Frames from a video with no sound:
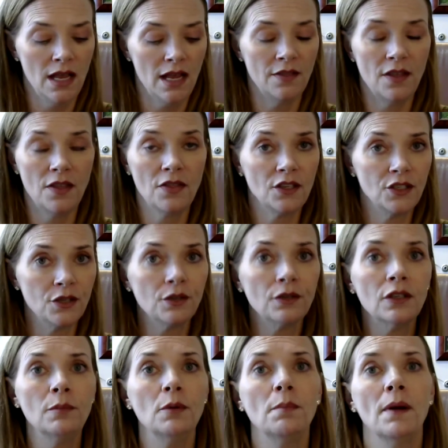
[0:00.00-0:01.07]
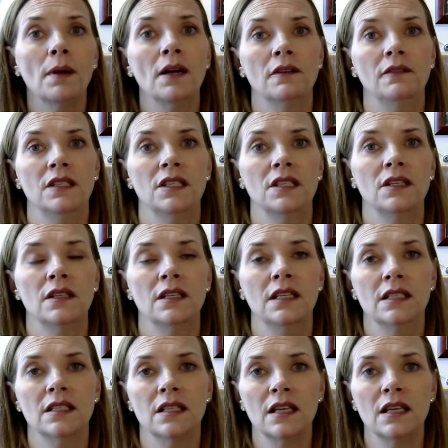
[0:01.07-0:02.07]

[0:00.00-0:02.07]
and then the durable power of attorney is